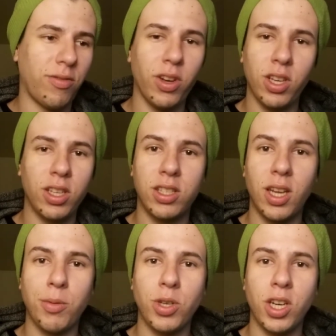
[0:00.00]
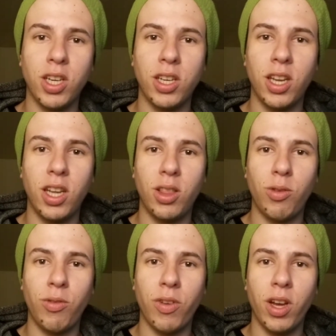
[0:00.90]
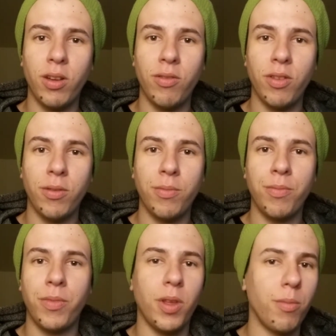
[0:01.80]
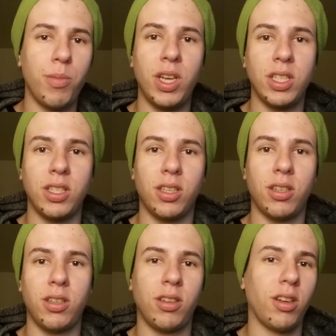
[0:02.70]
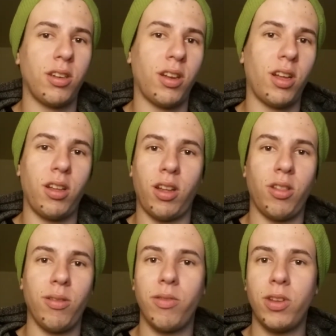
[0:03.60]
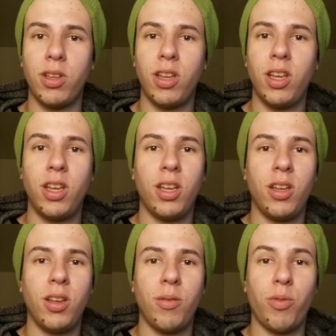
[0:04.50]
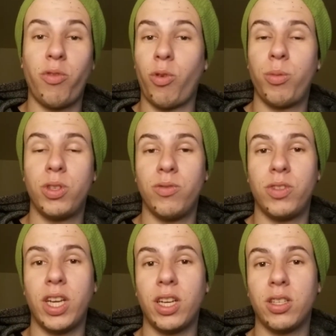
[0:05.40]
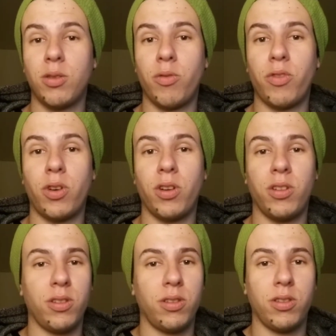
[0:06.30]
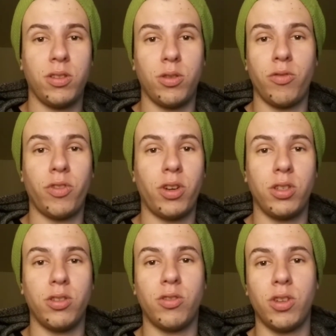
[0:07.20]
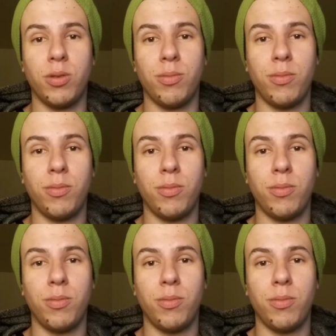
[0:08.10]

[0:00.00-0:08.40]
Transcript: Fucking Snapdragon 835, amazing. I love it. Performance of DeX overall, so far, is a dream.